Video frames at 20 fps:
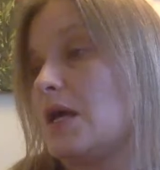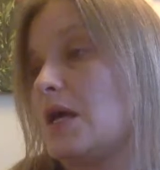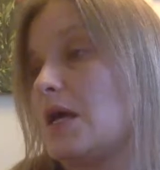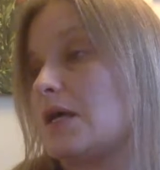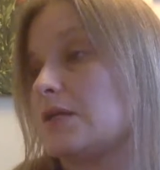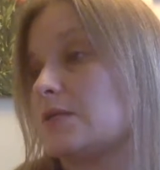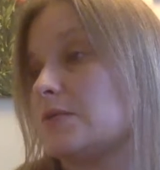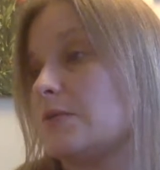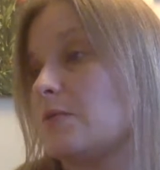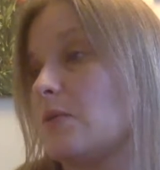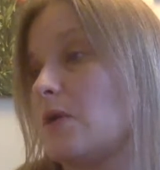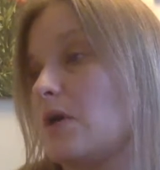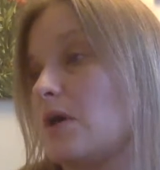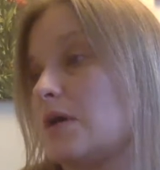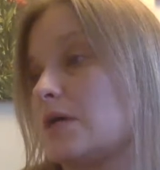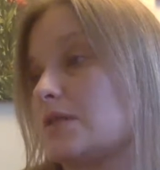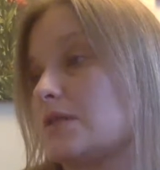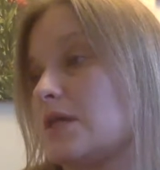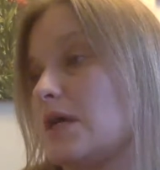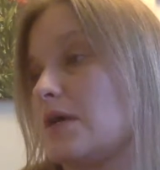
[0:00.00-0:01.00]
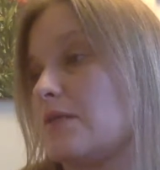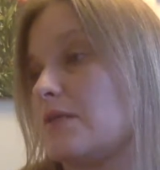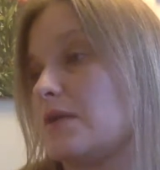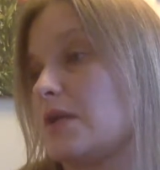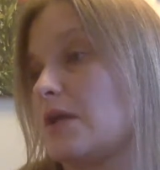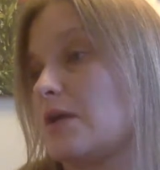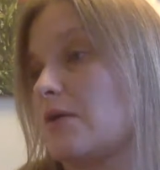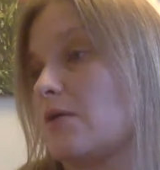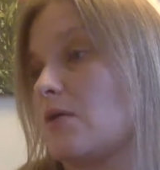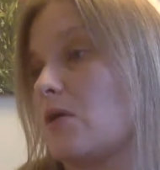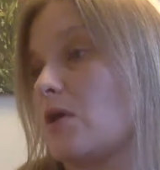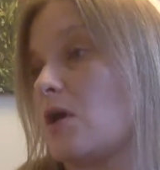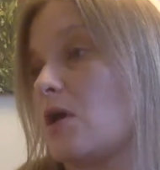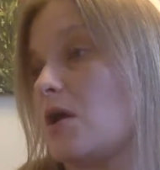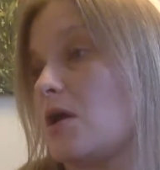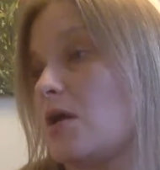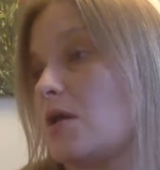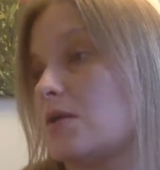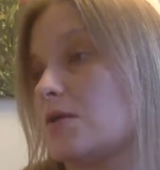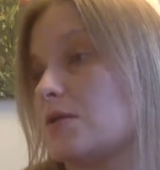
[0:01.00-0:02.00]
As we walk down the narrow
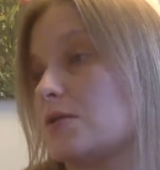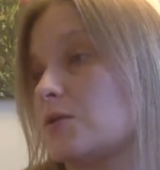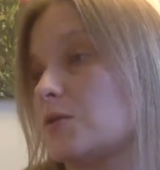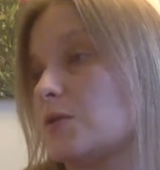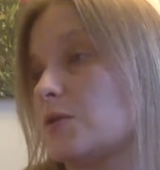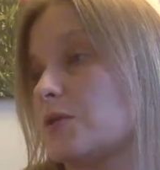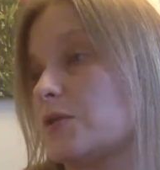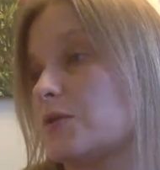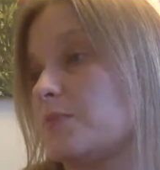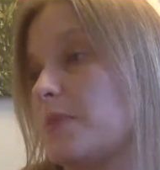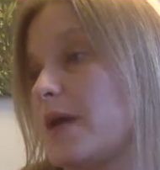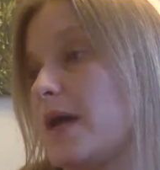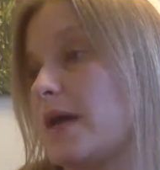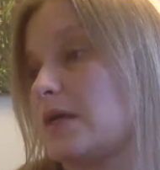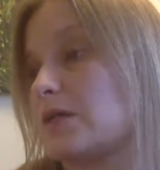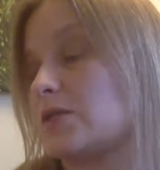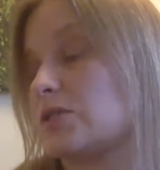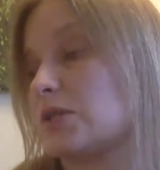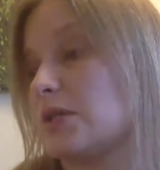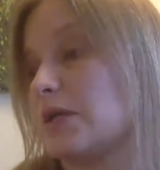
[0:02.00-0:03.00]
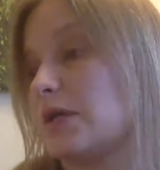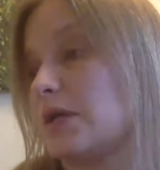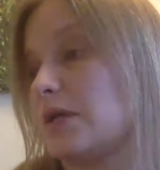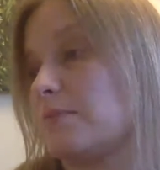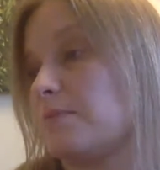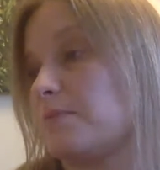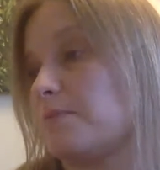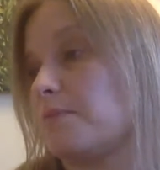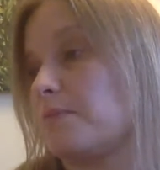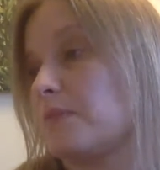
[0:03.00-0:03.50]
hall towards baggage claim,